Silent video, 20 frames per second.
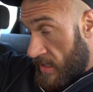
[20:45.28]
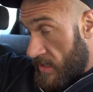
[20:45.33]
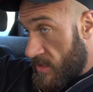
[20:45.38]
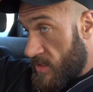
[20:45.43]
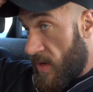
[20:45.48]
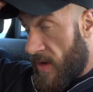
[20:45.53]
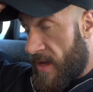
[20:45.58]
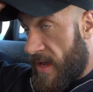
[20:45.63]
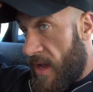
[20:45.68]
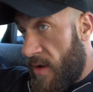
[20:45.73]

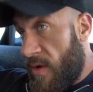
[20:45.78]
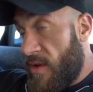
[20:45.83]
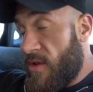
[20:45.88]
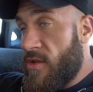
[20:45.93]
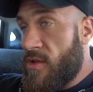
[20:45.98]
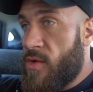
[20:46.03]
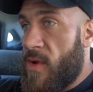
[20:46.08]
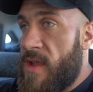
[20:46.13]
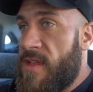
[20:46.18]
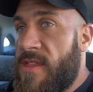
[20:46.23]
So I can't wait
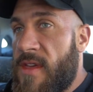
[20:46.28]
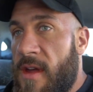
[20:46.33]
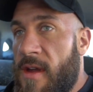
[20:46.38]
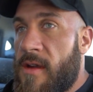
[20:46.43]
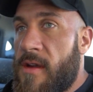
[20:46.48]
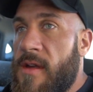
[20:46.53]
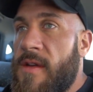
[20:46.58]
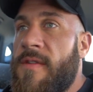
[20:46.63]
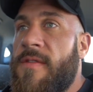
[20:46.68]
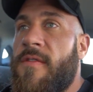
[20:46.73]
to train
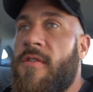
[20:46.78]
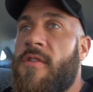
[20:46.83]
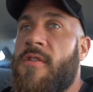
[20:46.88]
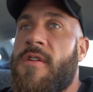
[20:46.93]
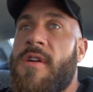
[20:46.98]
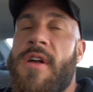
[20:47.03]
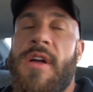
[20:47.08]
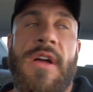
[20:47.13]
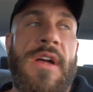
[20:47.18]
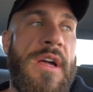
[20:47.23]
there
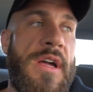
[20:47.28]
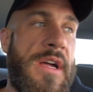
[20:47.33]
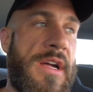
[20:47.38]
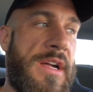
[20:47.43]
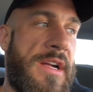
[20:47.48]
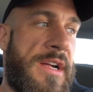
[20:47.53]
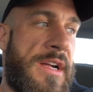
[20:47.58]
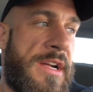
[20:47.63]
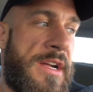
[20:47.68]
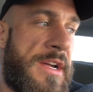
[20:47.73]
for uh,
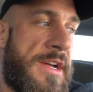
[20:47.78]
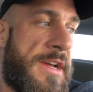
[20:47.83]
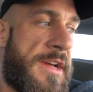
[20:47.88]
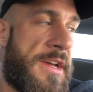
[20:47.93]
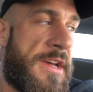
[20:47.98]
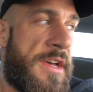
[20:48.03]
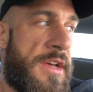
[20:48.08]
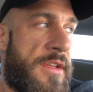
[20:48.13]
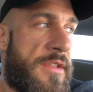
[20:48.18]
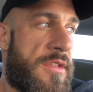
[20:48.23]

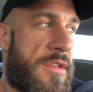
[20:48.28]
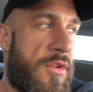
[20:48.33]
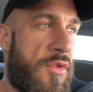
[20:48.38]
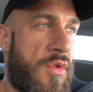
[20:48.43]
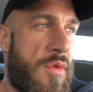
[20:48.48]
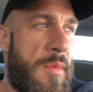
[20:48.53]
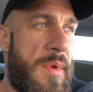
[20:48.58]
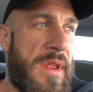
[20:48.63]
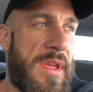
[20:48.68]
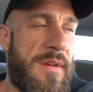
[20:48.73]
the
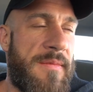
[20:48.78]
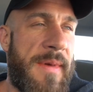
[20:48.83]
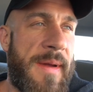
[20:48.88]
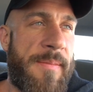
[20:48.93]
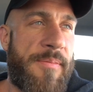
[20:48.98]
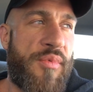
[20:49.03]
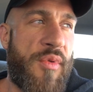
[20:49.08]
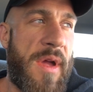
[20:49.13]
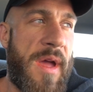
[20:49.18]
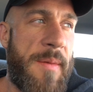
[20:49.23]
remaining of
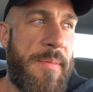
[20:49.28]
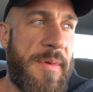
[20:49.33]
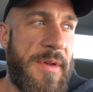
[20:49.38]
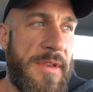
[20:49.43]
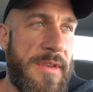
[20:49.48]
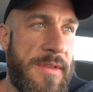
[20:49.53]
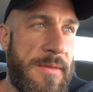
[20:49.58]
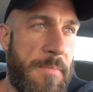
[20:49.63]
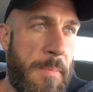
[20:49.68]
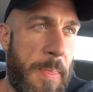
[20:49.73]
my prep
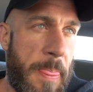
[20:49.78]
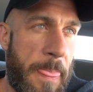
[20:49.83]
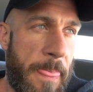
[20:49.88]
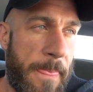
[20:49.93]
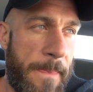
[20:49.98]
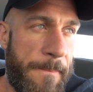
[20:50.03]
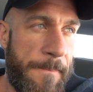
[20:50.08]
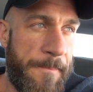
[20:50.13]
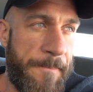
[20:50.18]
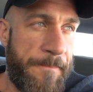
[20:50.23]
and
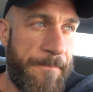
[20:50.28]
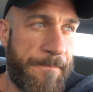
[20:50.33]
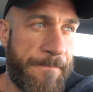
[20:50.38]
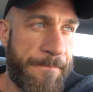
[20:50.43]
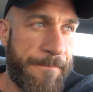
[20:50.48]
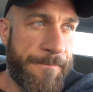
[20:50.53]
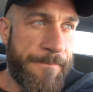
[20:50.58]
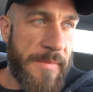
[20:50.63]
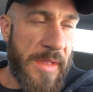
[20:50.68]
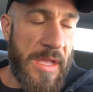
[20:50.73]

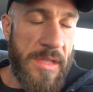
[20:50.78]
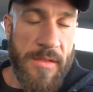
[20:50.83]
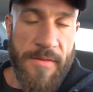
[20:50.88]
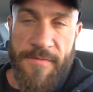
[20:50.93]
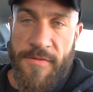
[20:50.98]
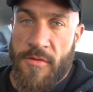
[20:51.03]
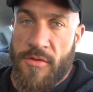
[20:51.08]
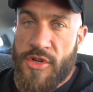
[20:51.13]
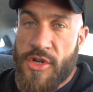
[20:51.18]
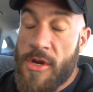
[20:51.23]
in the
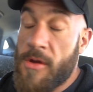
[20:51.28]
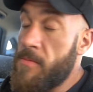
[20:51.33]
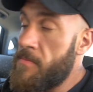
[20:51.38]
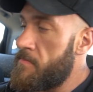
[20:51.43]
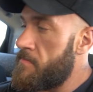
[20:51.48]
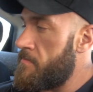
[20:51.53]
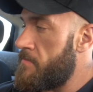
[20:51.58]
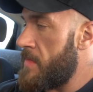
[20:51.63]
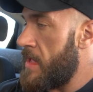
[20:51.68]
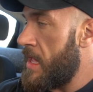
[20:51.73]
future.
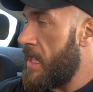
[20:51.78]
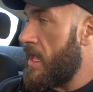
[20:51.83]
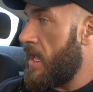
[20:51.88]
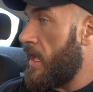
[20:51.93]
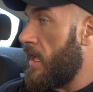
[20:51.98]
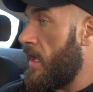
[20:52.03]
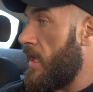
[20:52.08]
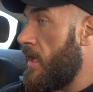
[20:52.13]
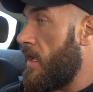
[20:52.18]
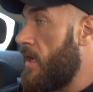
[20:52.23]

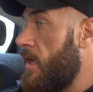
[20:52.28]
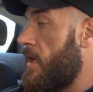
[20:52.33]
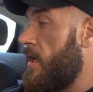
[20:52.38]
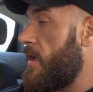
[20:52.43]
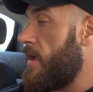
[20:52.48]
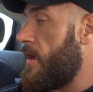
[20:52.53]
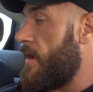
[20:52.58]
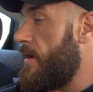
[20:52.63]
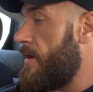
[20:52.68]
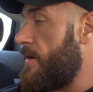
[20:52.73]

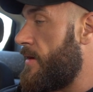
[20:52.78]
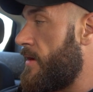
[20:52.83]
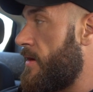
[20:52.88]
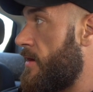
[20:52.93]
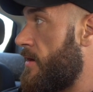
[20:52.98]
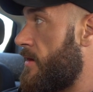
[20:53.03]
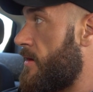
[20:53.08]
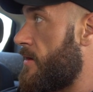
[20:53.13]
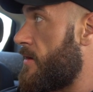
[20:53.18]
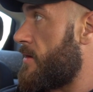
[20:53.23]
And
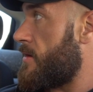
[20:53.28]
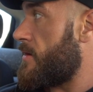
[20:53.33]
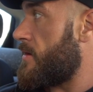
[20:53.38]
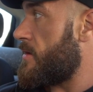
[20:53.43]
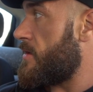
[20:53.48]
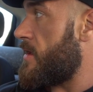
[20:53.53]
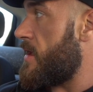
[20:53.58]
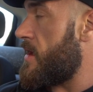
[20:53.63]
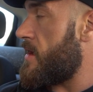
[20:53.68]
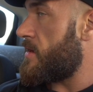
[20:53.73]
uh,
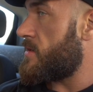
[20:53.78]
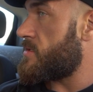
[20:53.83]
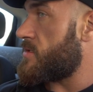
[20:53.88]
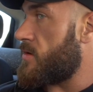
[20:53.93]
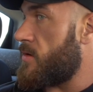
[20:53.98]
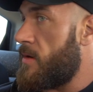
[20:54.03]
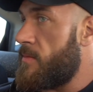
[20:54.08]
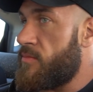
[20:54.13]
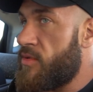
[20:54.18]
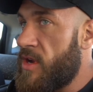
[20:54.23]
yeah,
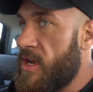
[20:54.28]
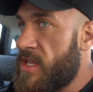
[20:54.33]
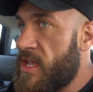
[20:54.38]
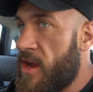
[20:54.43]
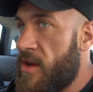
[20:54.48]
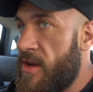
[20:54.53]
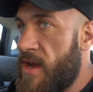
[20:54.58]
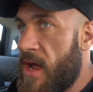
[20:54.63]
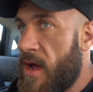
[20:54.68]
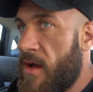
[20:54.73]
so I'm pretty
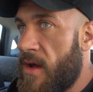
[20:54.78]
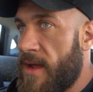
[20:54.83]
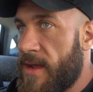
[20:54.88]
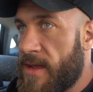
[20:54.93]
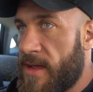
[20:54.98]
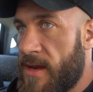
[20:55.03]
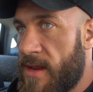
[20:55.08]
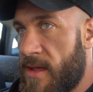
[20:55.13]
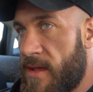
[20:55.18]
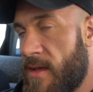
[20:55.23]
tired now. I
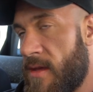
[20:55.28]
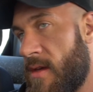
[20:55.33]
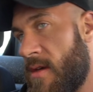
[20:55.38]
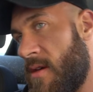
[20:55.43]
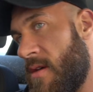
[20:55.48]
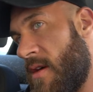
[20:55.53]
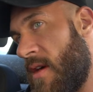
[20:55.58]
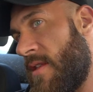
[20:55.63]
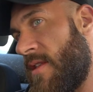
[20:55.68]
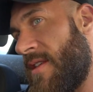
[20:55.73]
kind
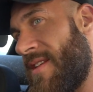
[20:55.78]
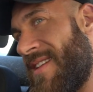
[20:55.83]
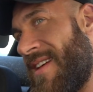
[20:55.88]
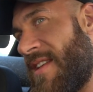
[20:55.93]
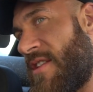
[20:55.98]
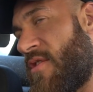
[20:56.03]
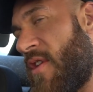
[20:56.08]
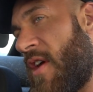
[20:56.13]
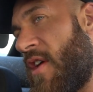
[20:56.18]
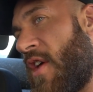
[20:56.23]
of,
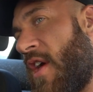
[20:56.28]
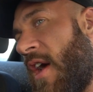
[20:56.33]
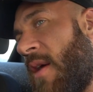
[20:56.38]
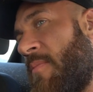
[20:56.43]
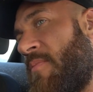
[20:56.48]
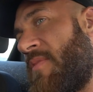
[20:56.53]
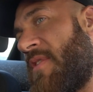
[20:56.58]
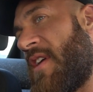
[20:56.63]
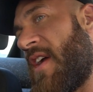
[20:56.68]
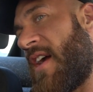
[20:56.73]
I try to
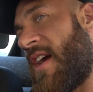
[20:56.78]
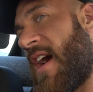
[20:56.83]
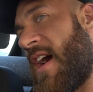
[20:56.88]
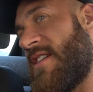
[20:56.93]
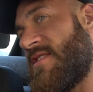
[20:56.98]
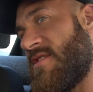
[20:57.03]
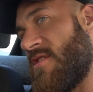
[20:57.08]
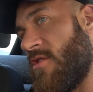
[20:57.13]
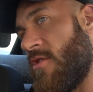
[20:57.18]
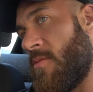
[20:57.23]
help the
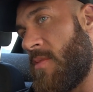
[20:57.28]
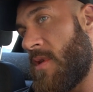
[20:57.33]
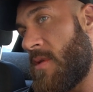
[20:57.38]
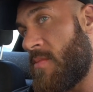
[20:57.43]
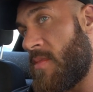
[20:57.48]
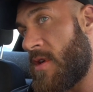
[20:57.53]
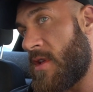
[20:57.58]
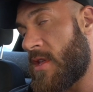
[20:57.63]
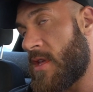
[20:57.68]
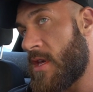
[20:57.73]
guys a little
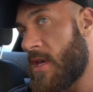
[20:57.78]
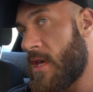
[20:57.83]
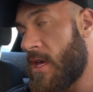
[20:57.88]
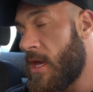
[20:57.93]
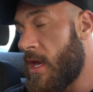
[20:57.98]
bit, but